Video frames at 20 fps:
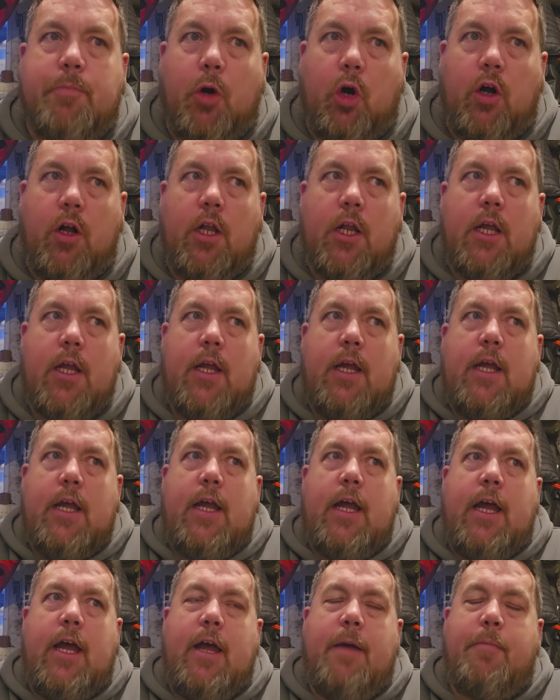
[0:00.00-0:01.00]
But
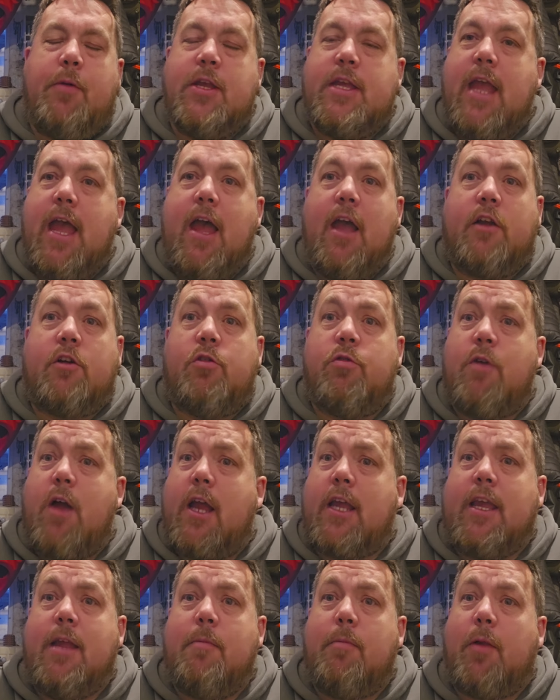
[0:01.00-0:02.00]
uh, but yeah, a
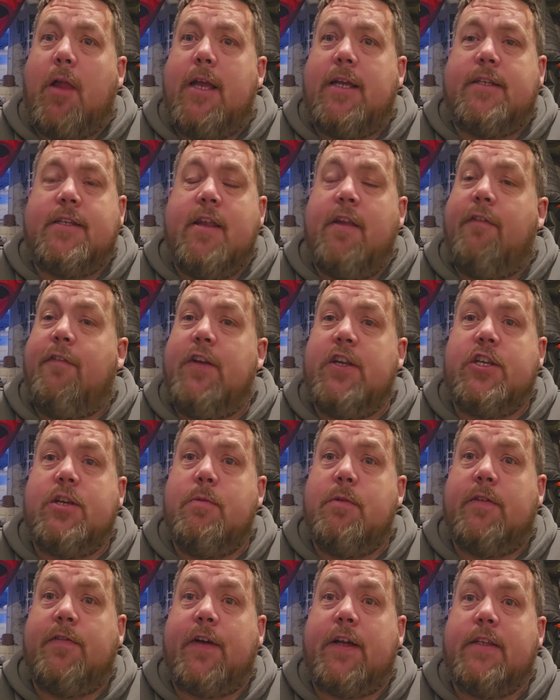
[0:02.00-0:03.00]
cracking place and the
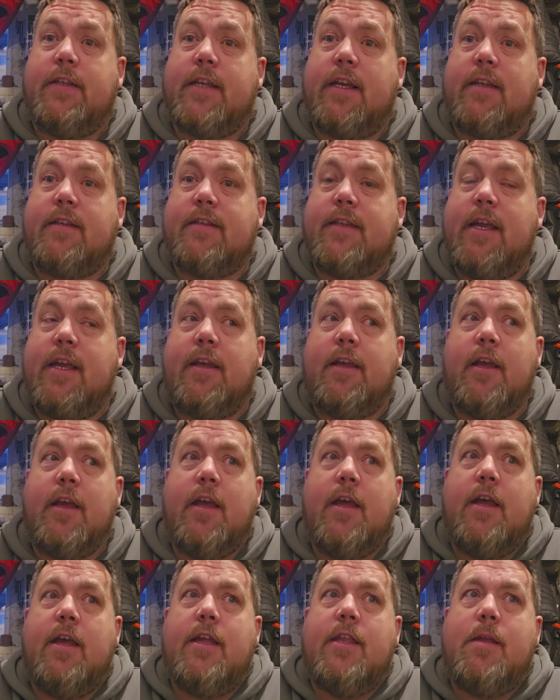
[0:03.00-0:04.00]
fishing was fantastic.
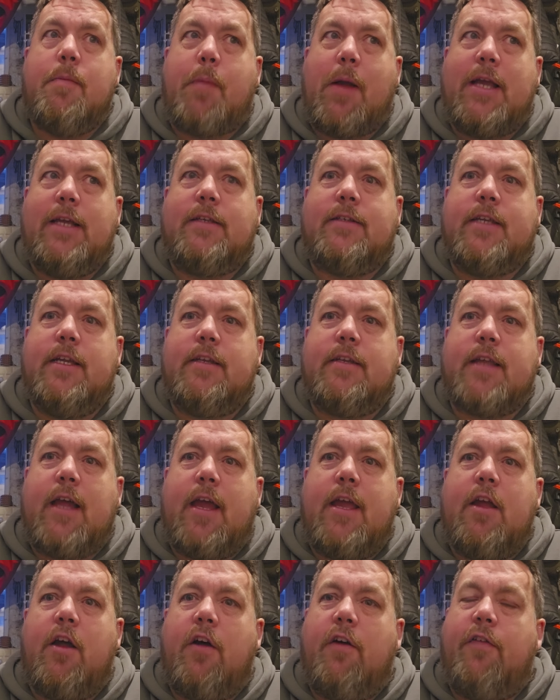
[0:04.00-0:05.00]
The bites did
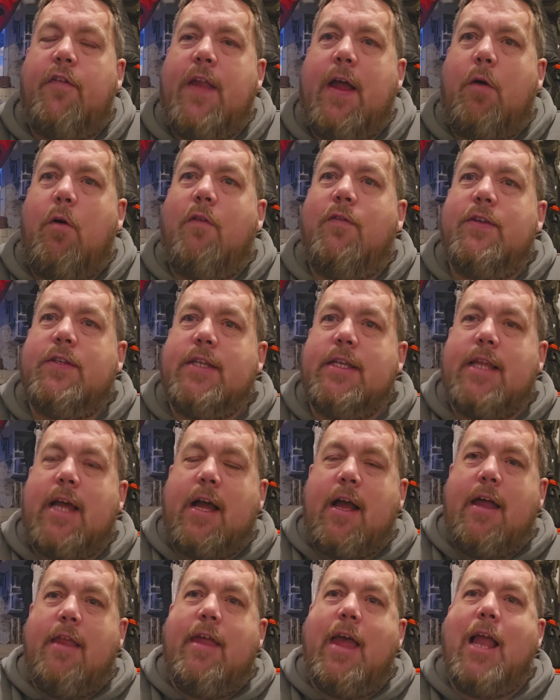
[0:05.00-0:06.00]
die off. Now obviously
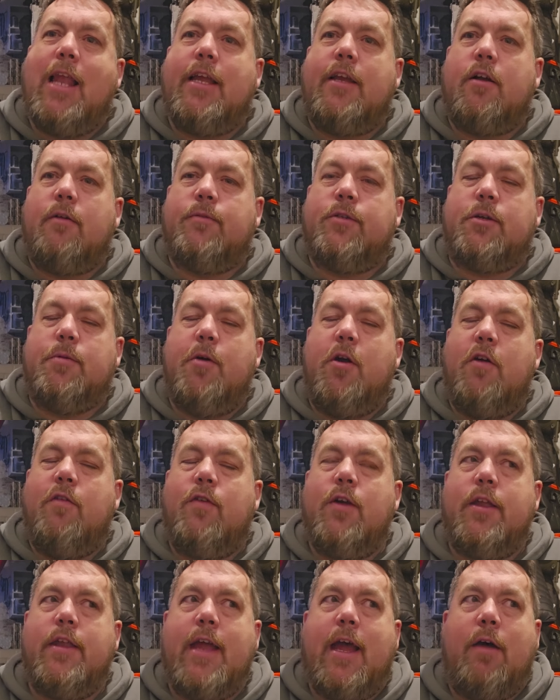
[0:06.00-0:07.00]
that the helicopter come
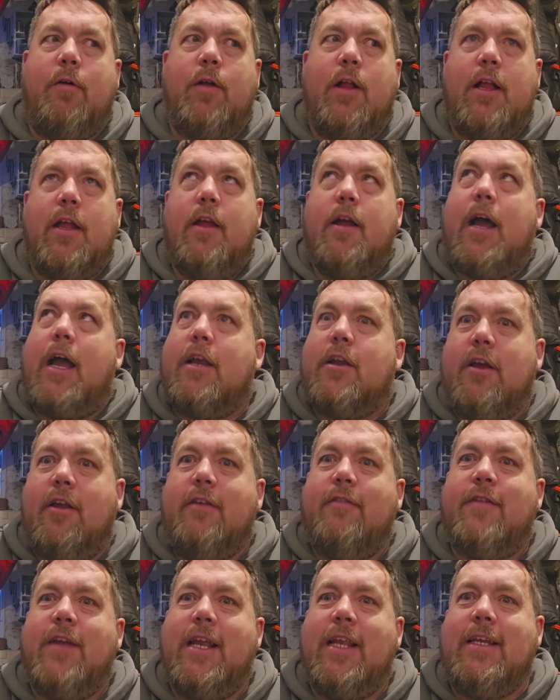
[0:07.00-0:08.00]
over. Now I
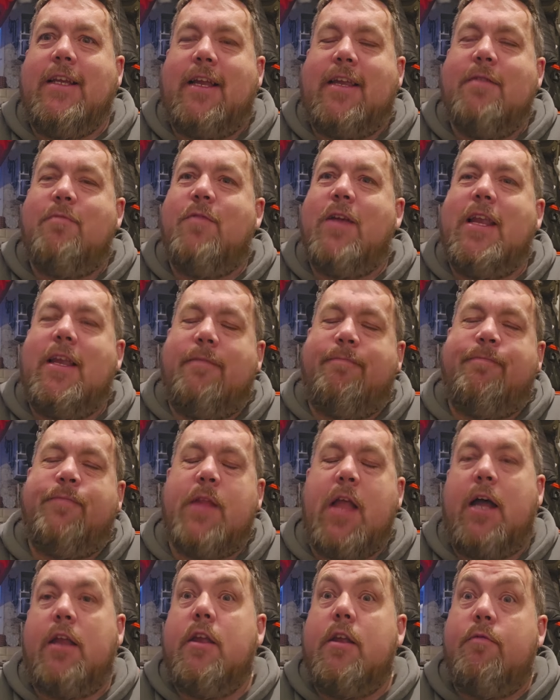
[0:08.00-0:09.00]
couldn't really, I didn't really,
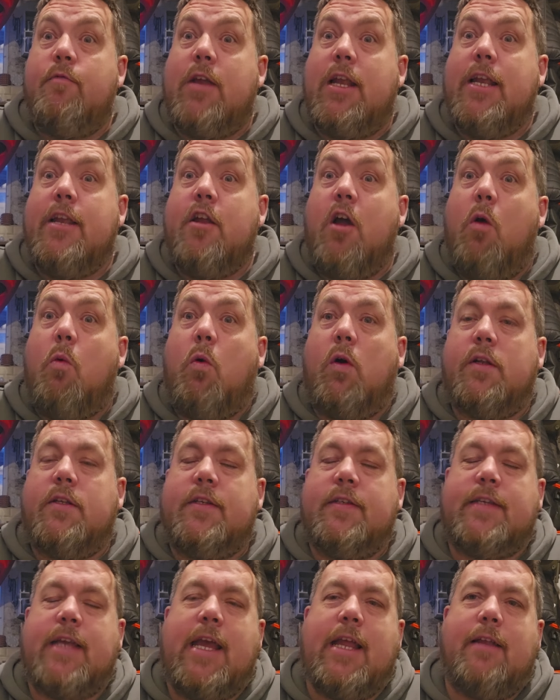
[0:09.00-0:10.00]
I didn't really know what
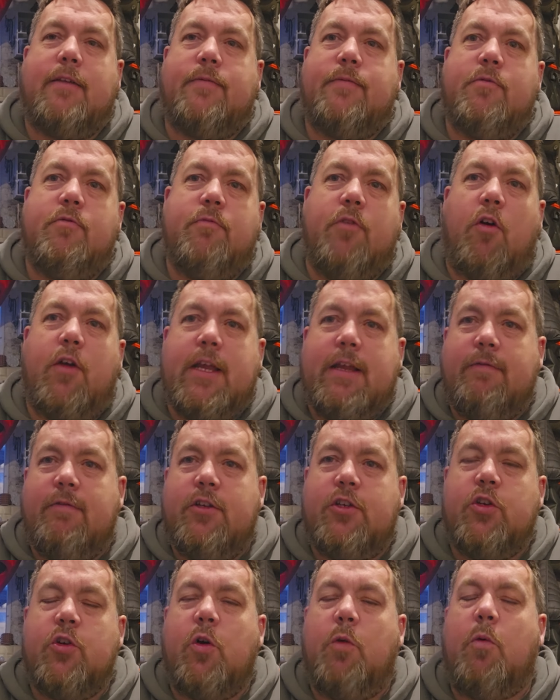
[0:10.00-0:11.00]
to say, and I'm not
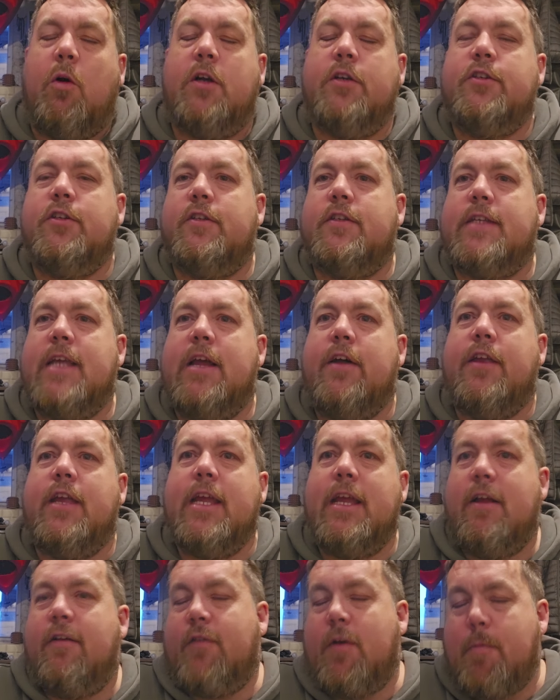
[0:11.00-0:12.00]
even sure what I should say on
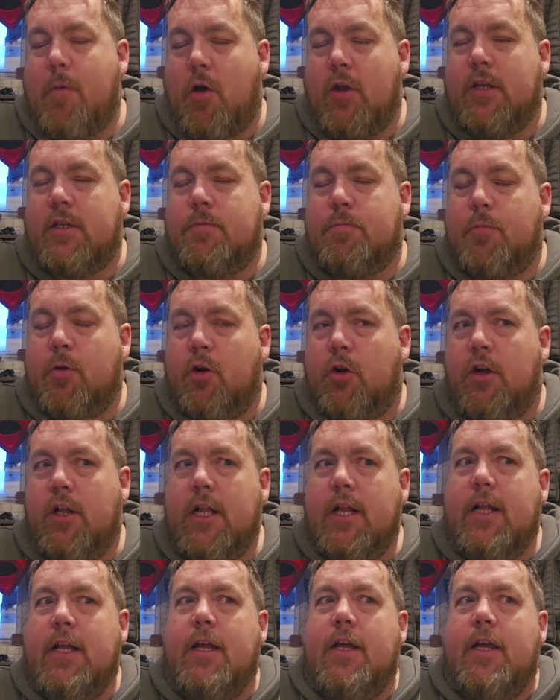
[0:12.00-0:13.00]
here if I'm honest. But
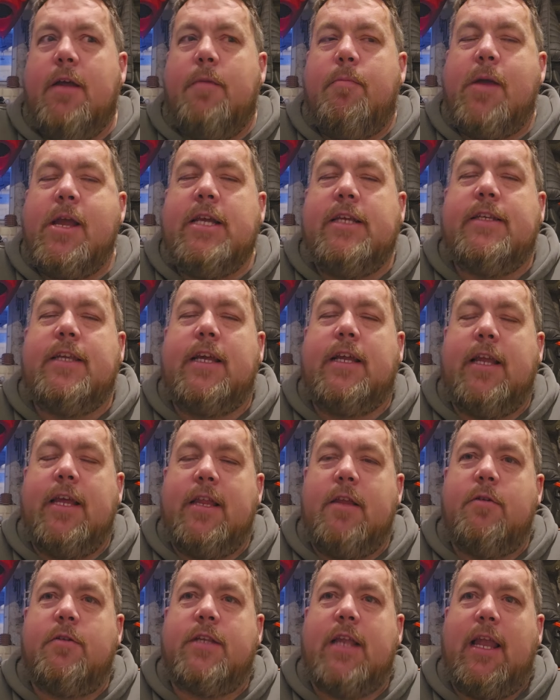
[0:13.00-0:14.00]

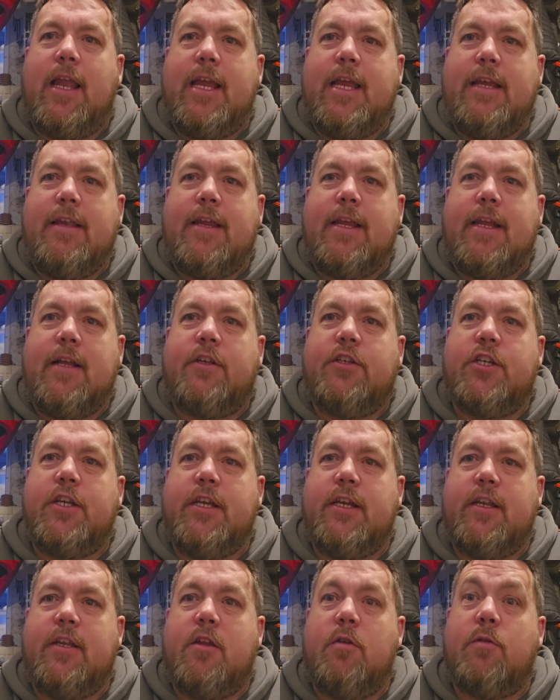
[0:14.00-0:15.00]
basically there was a lady and
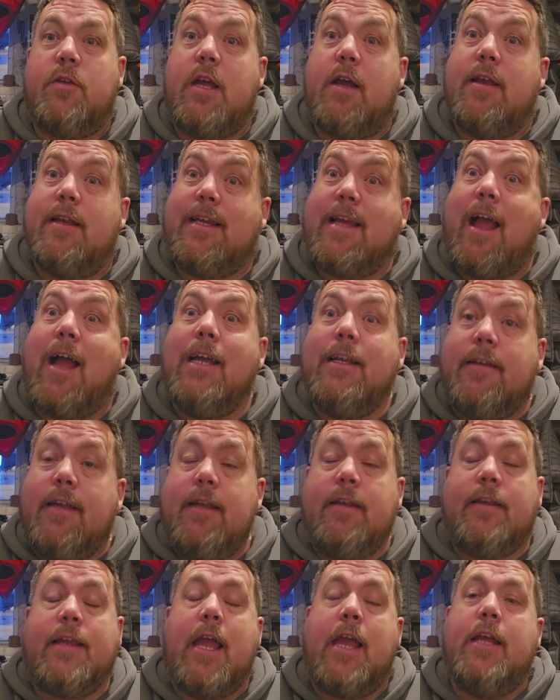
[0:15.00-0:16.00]
she there was a guy
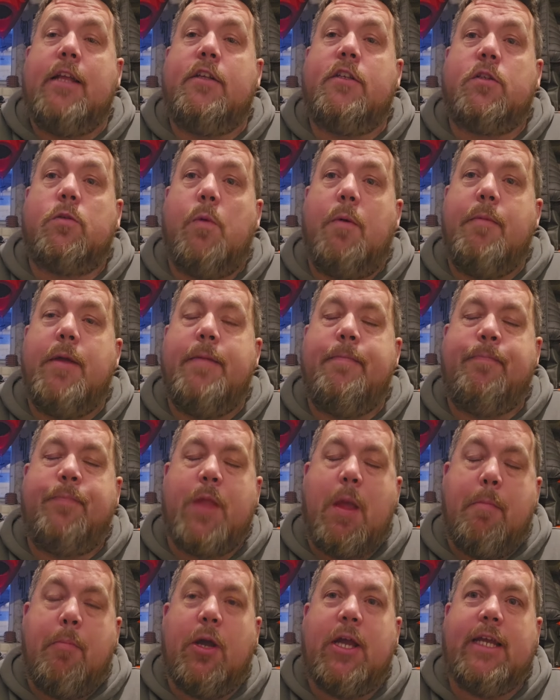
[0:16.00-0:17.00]
did get in swimming,
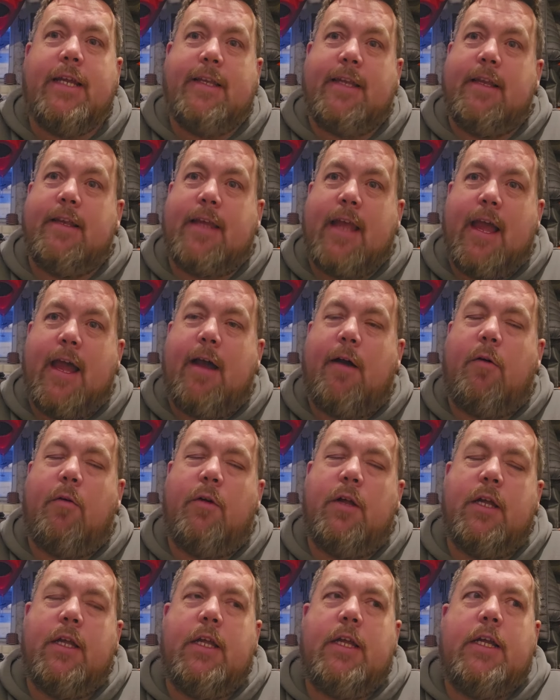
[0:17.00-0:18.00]
but he did get
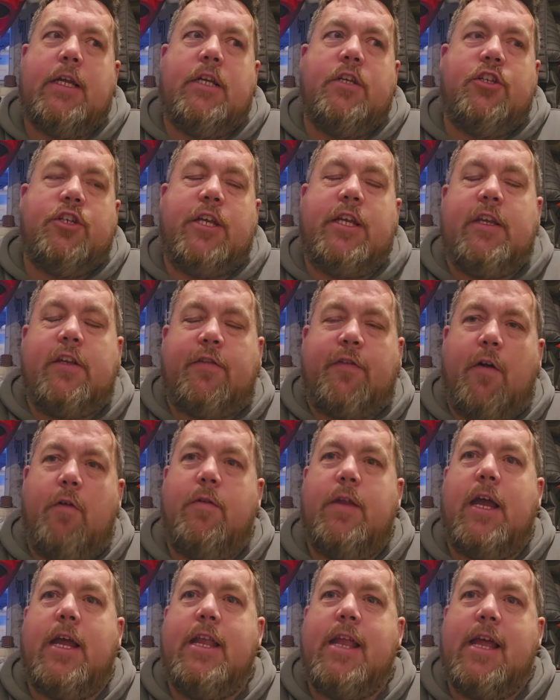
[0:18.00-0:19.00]
out. She's
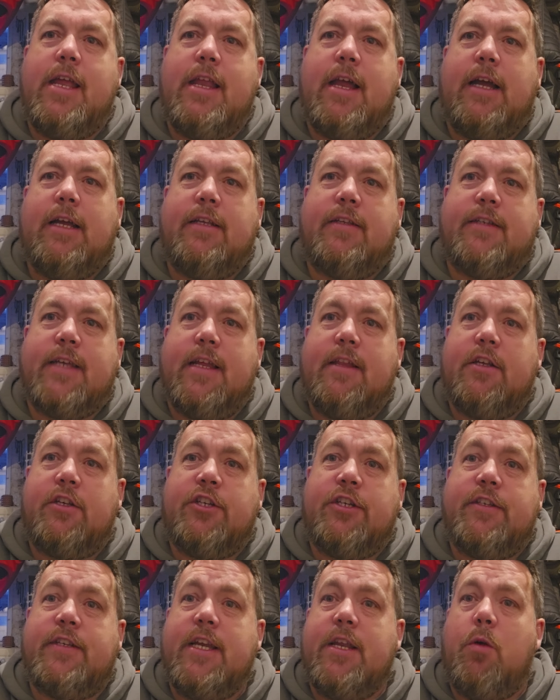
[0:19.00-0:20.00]
phoned 999 saying that
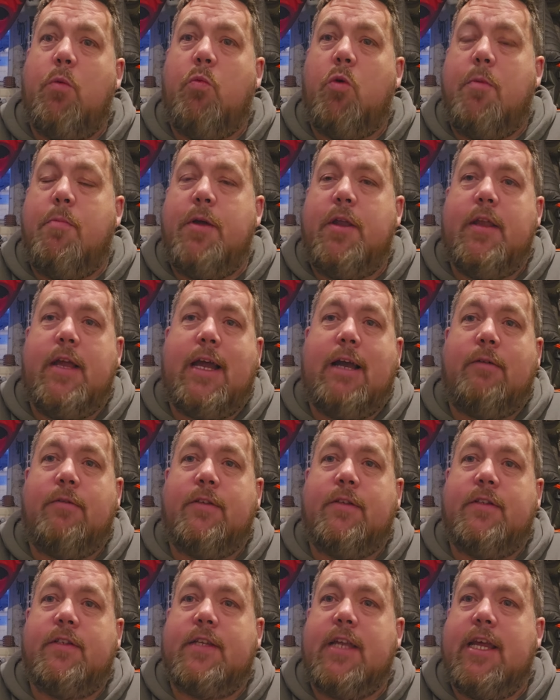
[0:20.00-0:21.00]
she's seen a woman
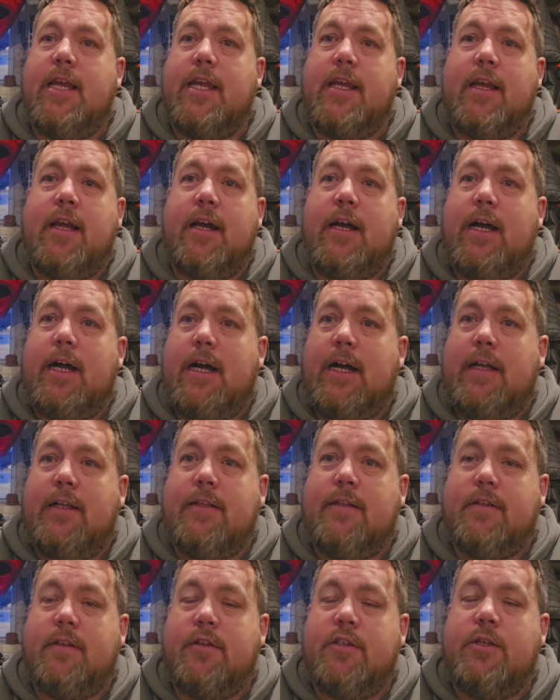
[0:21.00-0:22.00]
out to sea
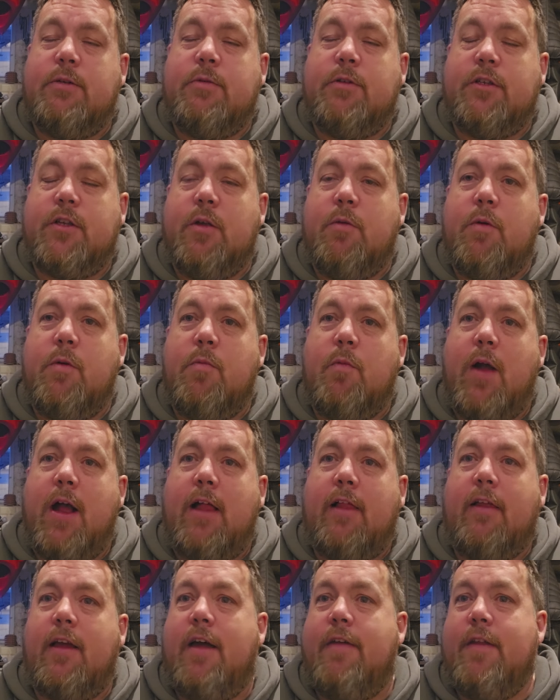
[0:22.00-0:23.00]
and she was doing
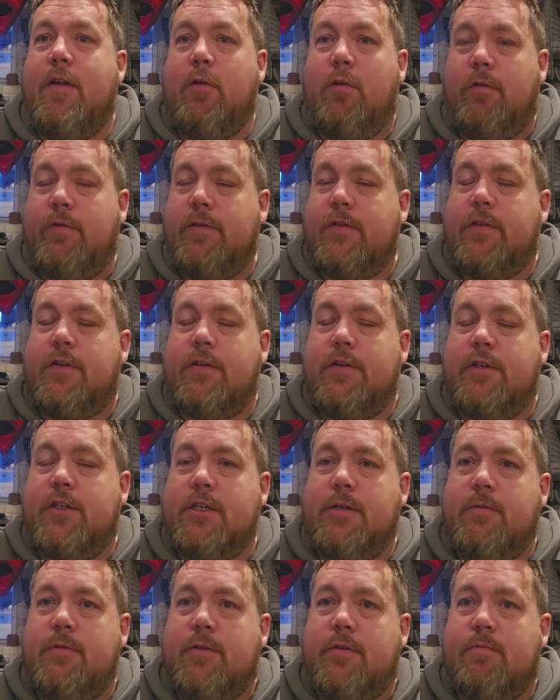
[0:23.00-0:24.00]
well, and then all of a sudden
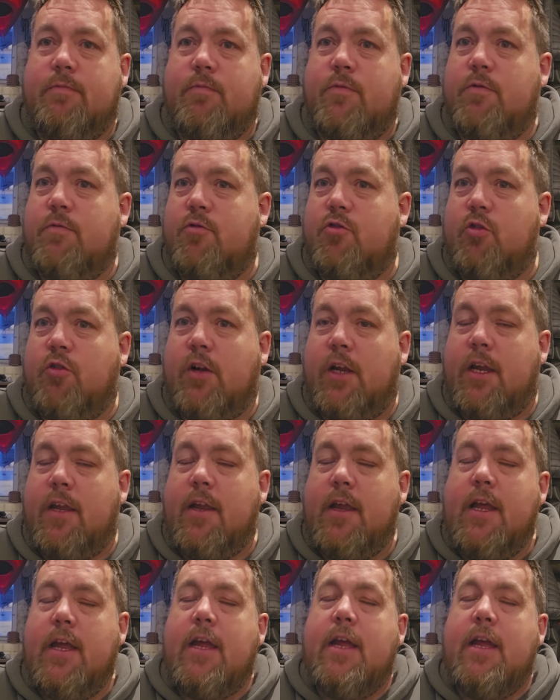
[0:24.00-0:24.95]
she was struggling.